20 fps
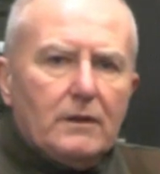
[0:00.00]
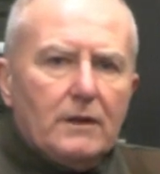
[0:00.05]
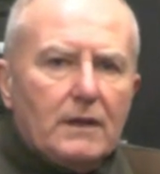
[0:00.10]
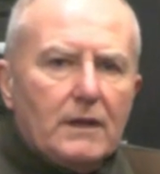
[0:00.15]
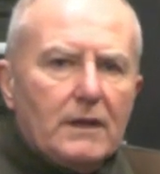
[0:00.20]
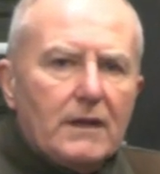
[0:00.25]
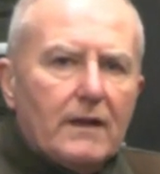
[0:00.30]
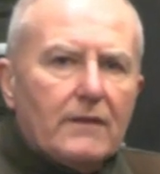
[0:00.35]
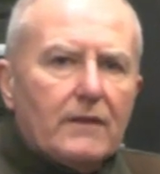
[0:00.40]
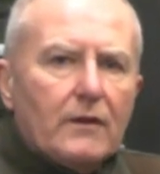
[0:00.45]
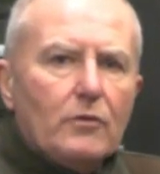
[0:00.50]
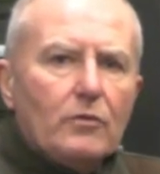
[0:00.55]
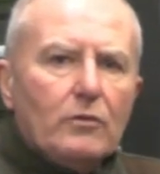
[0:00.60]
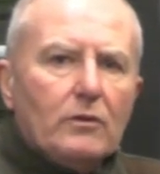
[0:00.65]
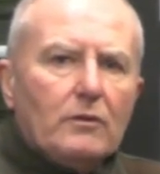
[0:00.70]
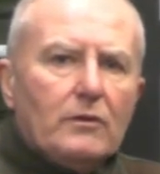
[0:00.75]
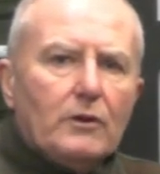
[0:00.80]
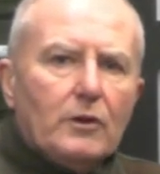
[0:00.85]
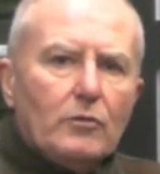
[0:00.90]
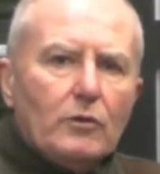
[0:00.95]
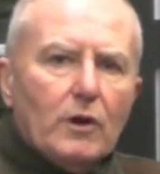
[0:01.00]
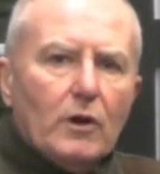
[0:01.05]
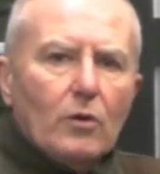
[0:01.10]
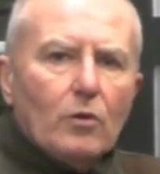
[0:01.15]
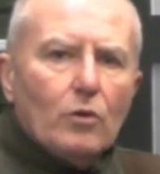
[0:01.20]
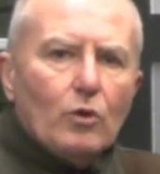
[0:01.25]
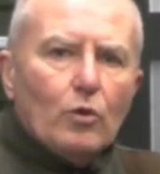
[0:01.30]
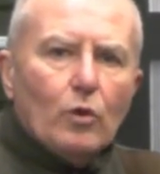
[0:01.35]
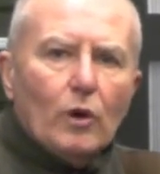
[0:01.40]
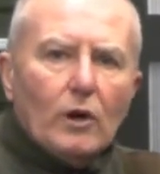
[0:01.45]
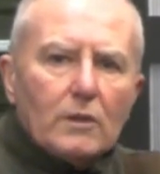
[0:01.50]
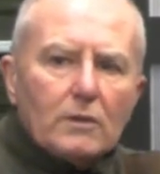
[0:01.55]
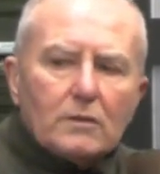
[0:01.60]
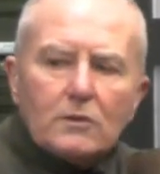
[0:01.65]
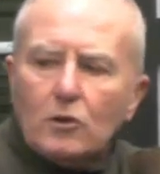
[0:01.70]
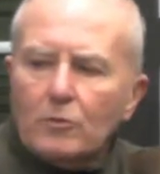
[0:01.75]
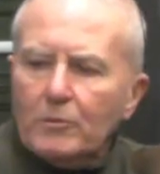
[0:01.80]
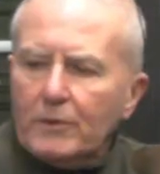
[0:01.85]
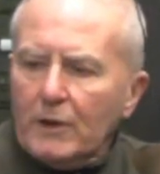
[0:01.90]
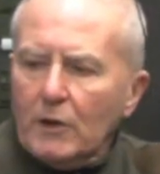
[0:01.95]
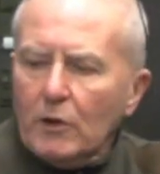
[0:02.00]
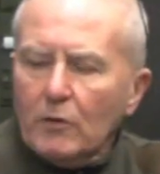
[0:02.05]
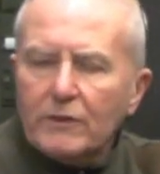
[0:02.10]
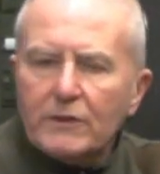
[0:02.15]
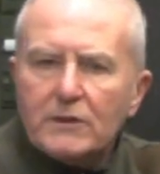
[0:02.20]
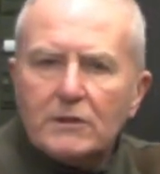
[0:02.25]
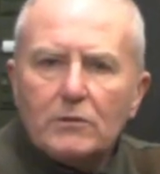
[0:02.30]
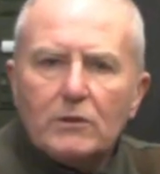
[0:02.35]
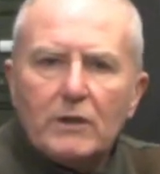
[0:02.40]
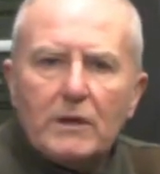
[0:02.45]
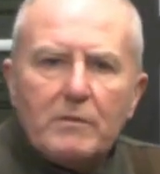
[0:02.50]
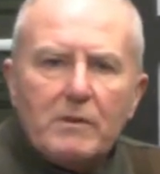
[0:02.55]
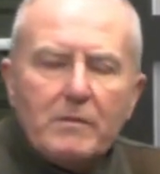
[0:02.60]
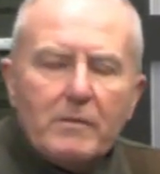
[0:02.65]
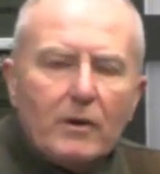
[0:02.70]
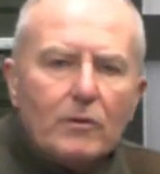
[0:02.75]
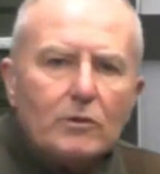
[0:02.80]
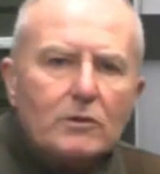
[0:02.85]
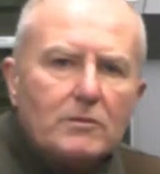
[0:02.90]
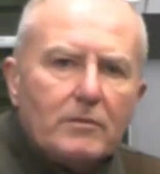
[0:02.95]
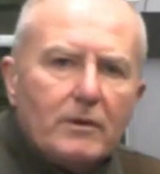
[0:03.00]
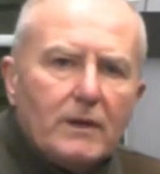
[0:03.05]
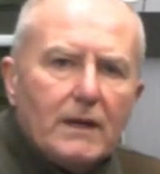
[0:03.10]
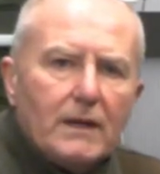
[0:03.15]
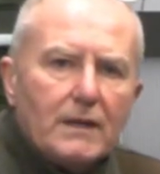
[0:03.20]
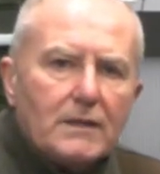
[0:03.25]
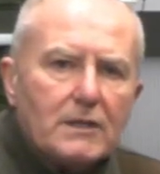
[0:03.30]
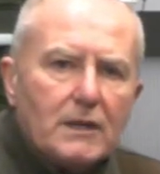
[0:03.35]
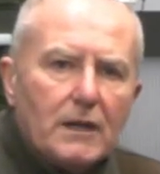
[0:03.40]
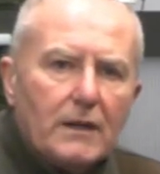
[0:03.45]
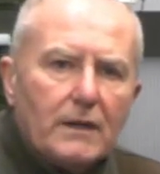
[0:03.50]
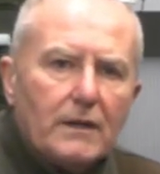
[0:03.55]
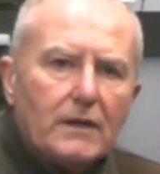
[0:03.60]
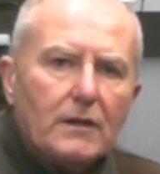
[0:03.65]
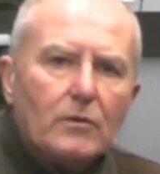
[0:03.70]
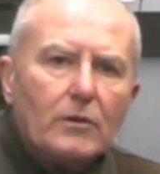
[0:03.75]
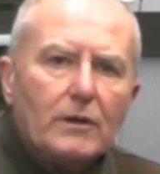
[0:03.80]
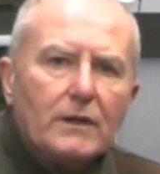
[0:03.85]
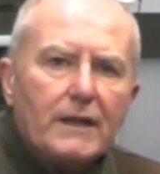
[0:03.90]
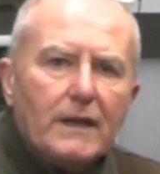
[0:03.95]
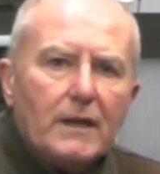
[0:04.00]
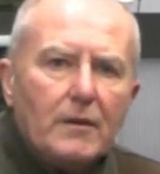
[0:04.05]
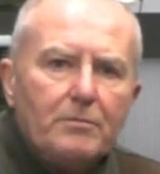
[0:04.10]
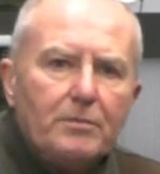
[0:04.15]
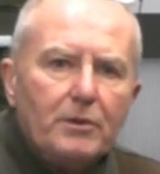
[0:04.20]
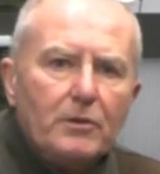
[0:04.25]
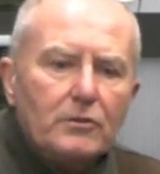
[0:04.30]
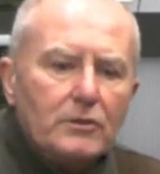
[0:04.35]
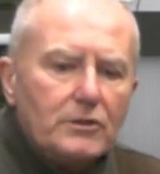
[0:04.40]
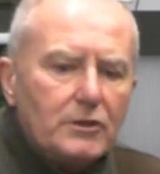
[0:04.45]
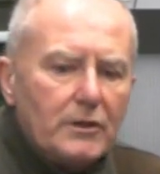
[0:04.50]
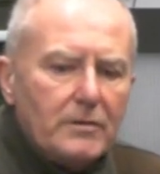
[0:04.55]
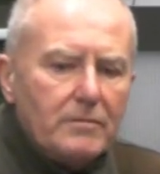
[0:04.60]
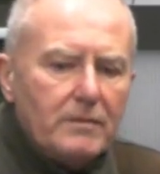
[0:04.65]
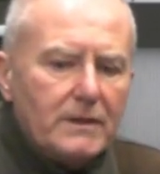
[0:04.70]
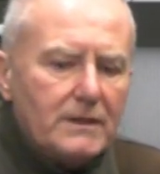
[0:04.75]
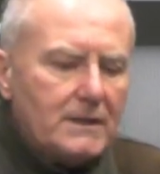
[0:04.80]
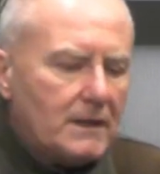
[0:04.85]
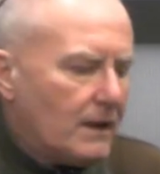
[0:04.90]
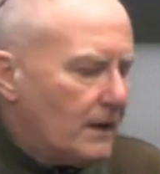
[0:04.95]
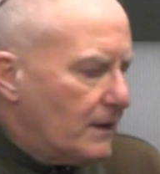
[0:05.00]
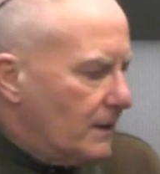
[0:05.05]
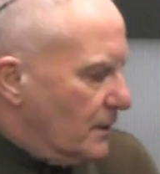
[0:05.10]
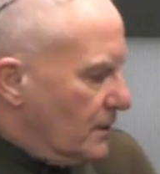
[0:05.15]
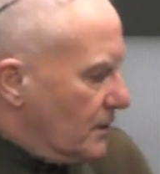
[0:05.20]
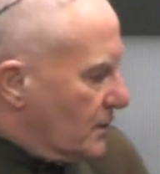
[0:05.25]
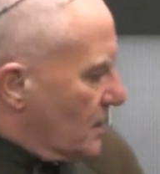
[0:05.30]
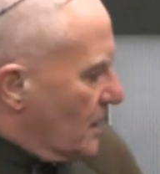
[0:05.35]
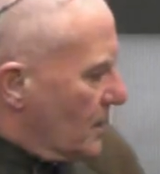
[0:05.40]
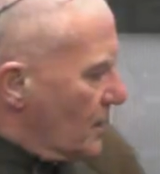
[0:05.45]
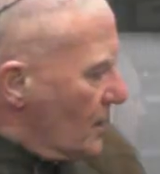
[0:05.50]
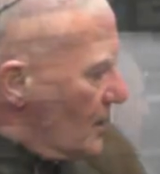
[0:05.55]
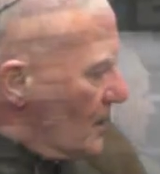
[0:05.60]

you get the, the rogue one coming over to where my motorbikes are, and I don't want to get a puncture in my tyres.